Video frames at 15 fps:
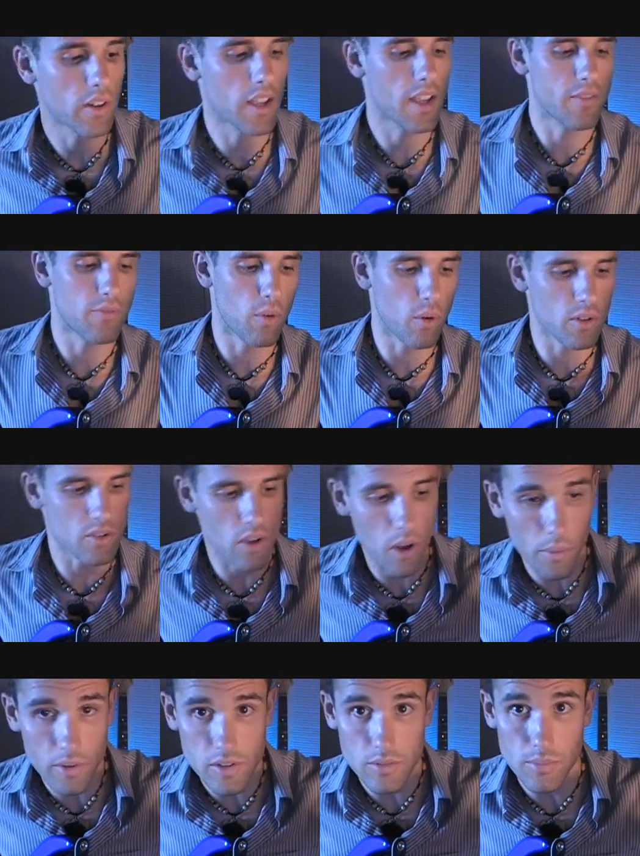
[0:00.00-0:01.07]
Okay, 4 is
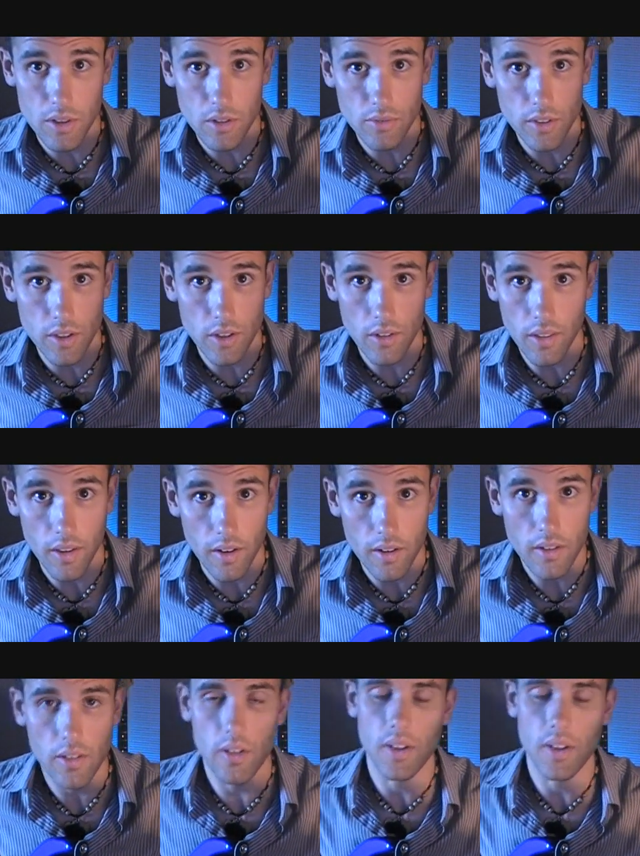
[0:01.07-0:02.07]
always middle finger there.